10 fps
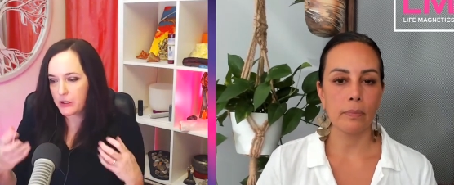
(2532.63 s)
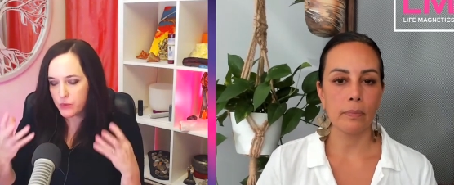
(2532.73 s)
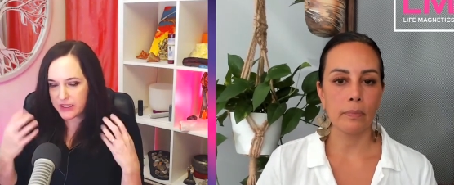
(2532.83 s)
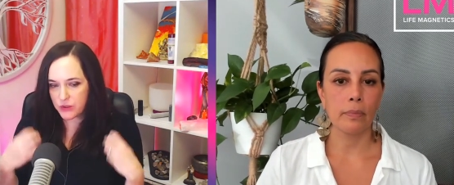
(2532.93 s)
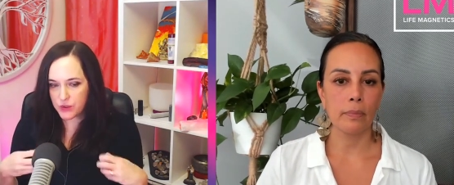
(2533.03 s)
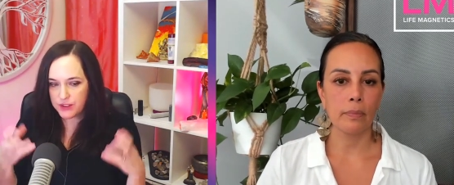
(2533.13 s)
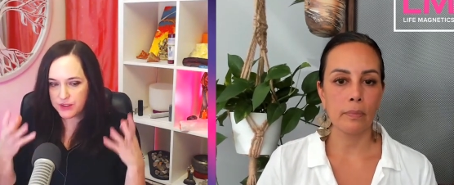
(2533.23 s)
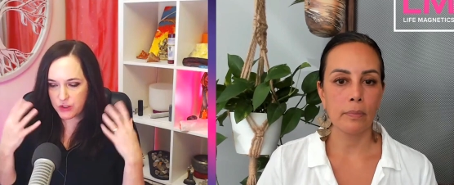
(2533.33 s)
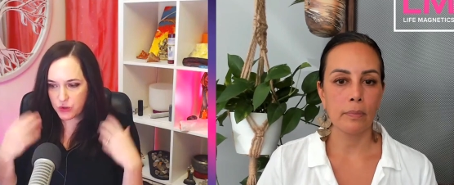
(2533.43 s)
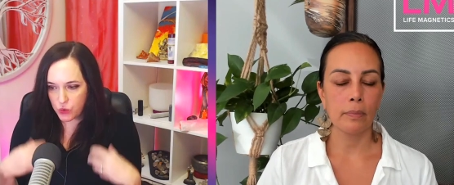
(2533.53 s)
Speaker 1: like
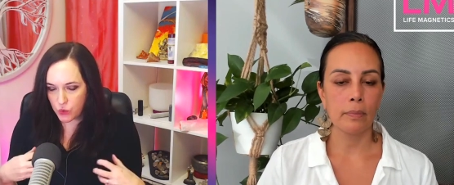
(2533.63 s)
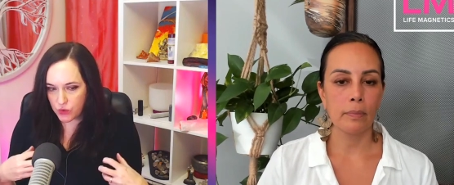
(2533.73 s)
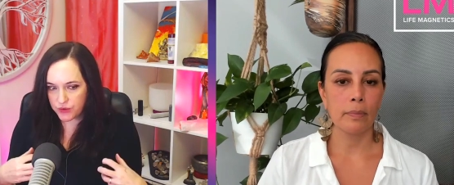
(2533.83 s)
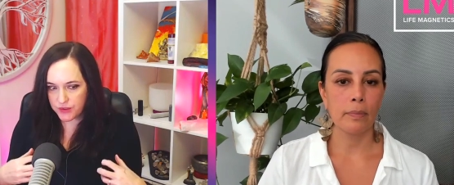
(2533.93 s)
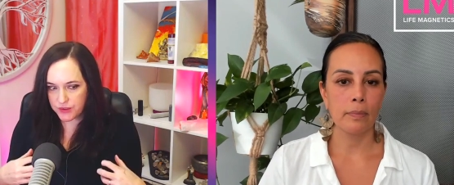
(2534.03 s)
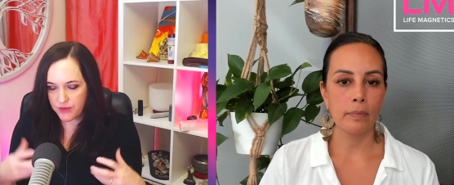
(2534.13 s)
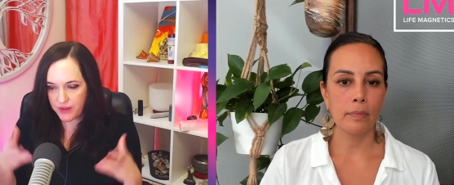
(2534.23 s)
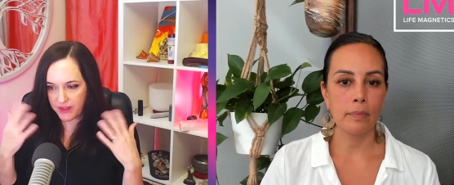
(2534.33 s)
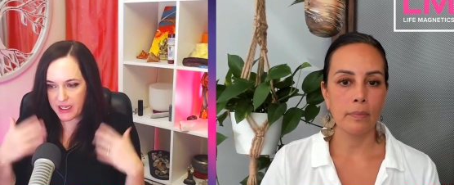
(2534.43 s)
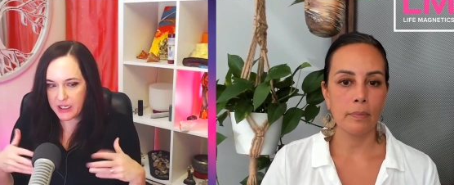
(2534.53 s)
resources and tools
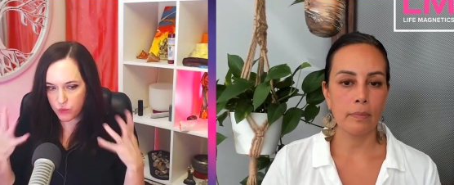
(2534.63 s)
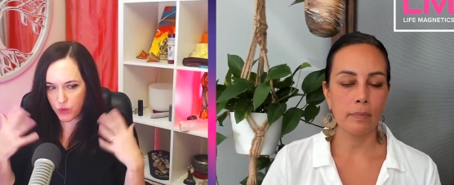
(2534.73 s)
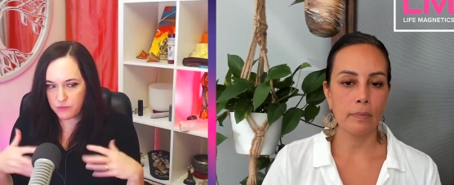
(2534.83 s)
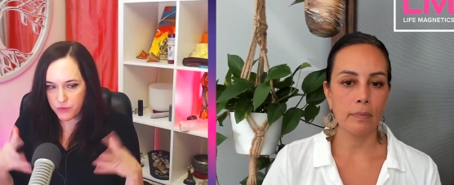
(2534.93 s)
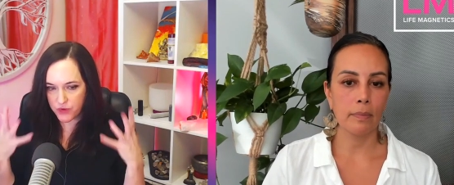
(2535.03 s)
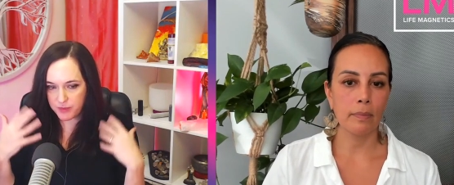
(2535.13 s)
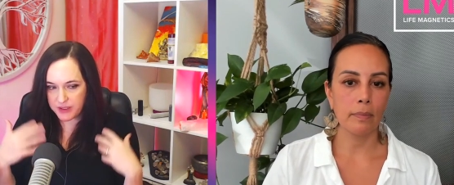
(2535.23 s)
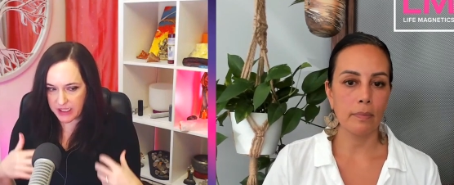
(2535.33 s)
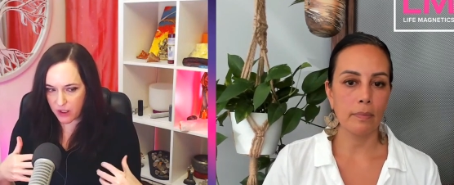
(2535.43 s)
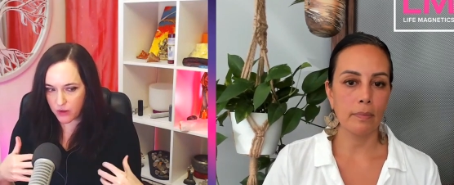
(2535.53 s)
that they can run for
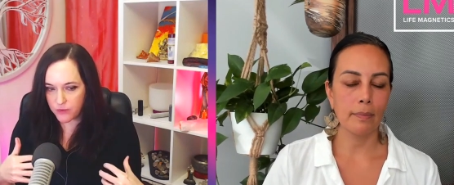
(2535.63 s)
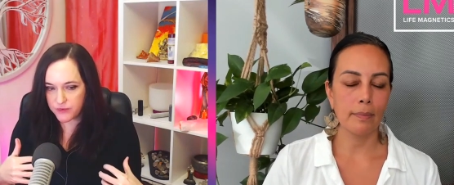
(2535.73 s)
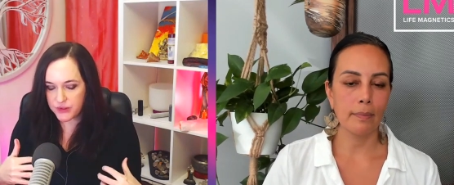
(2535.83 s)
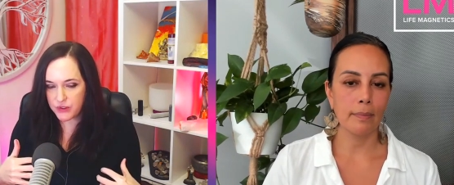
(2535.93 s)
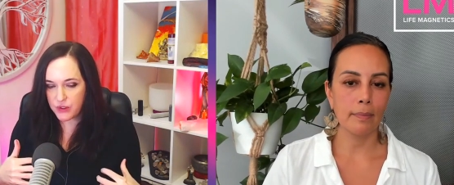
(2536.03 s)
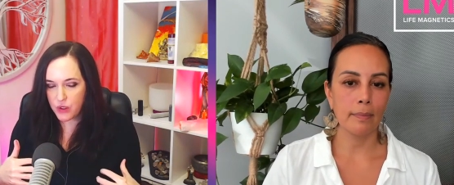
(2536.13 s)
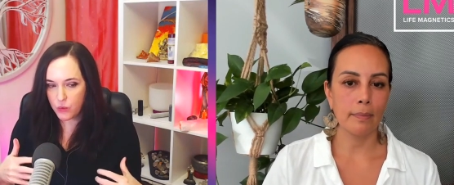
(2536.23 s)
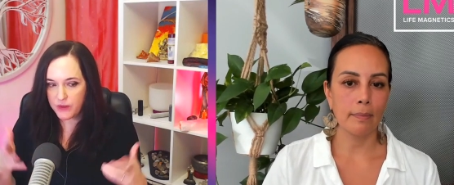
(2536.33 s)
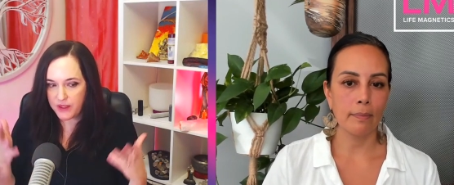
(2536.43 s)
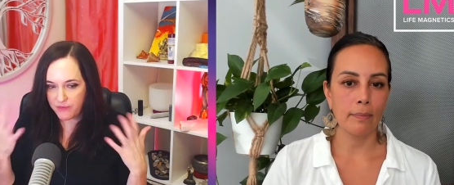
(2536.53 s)
themselves
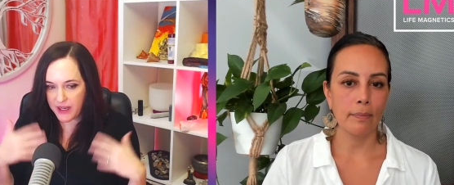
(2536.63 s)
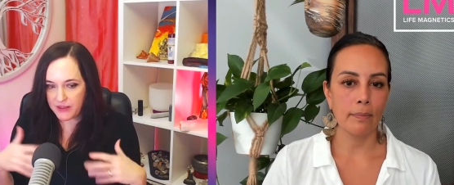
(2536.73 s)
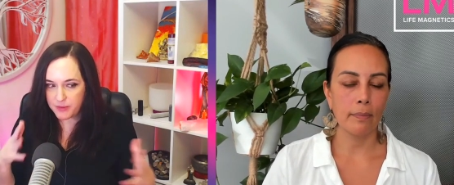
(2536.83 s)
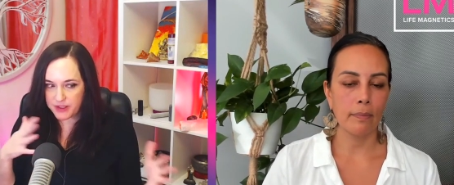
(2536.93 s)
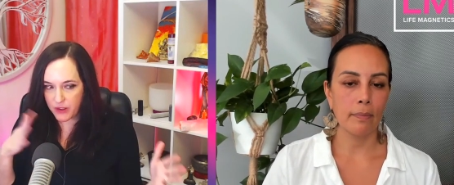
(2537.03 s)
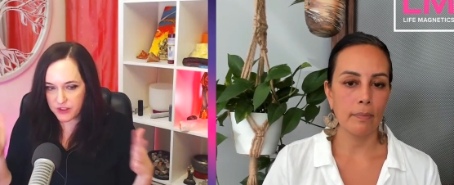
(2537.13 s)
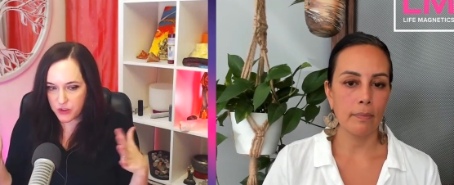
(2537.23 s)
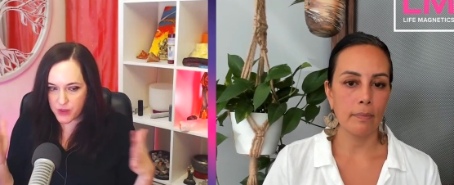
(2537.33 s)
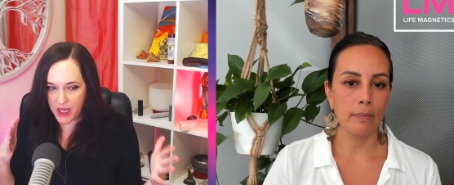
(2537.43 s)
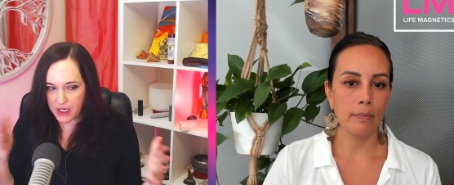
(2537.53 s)
when they find themselves
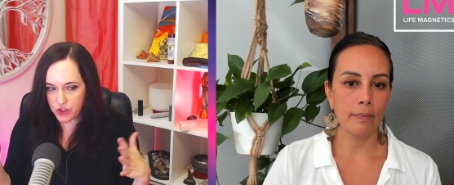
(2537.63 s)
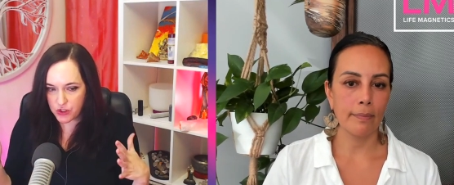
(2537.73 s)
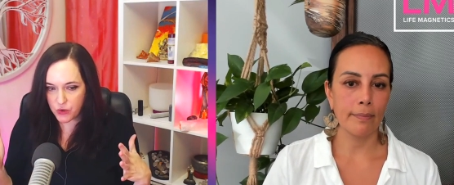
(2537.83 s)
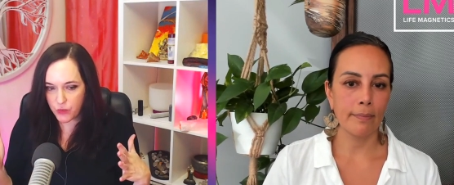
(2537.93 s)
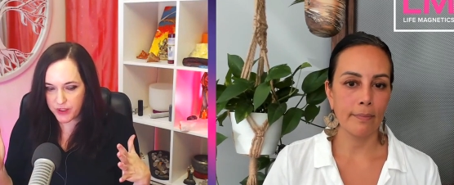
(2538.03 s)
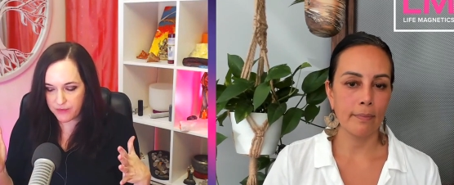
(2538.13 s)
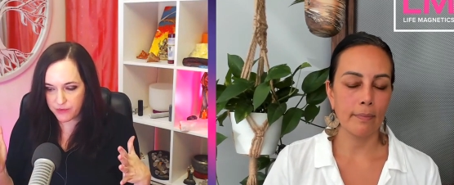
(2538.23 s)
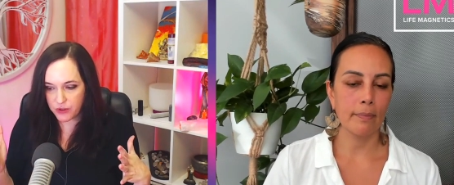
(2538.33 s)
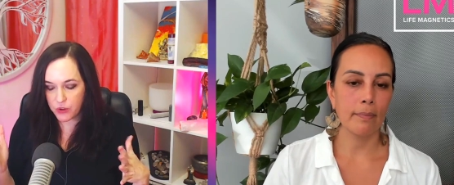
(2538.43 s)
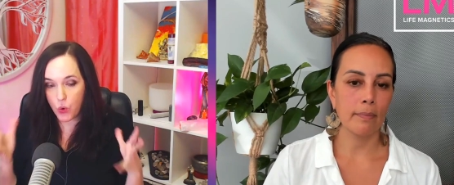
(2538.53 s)
in reaction or
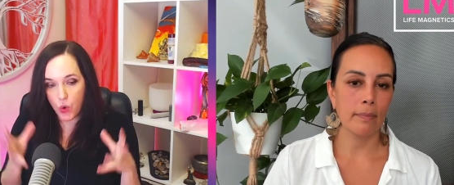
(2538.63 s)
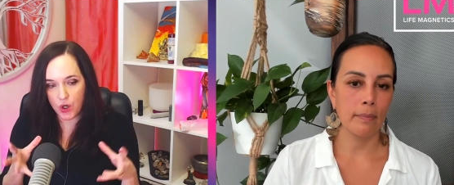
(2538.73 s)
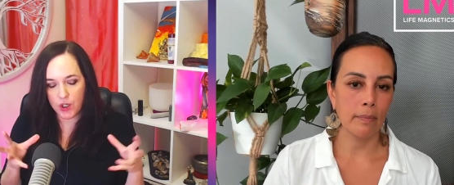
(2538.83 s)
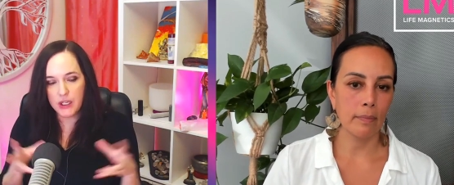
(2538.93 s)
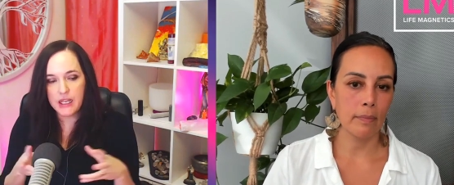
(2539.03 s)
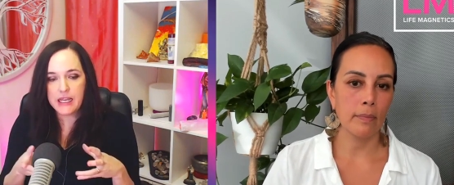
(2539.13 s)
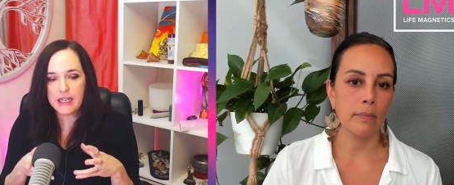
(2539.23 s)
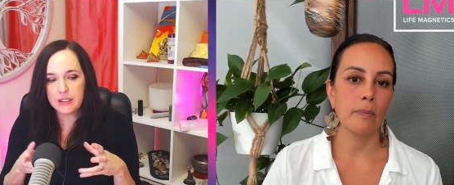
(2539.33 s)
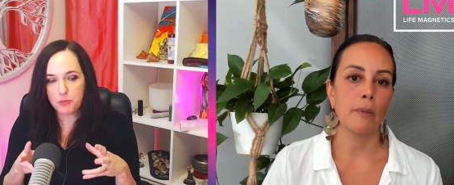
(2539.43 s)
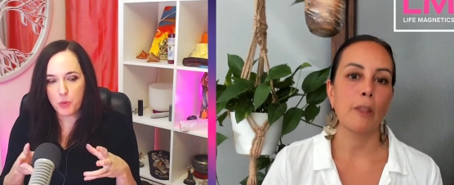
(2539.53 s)
whatever? Or
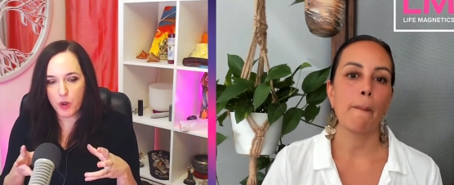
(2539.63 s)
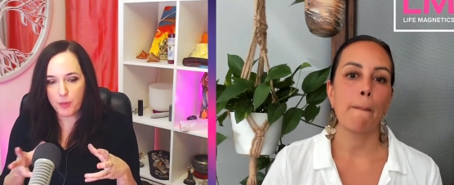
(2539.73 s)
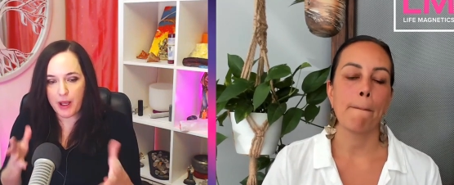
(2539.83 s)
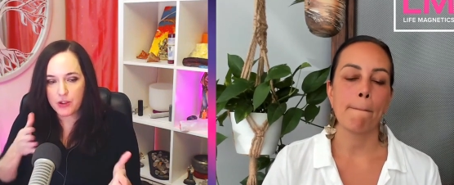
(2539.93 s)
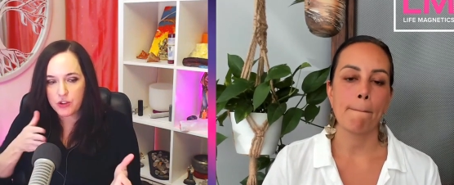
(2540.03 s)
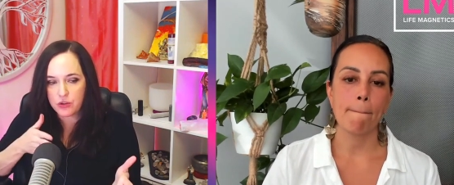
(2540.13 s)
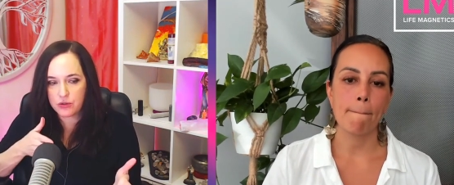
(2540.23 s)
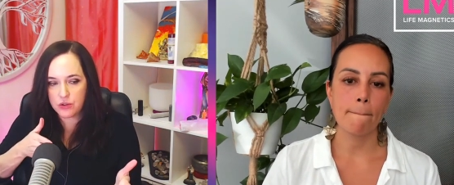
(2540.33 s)
is it more about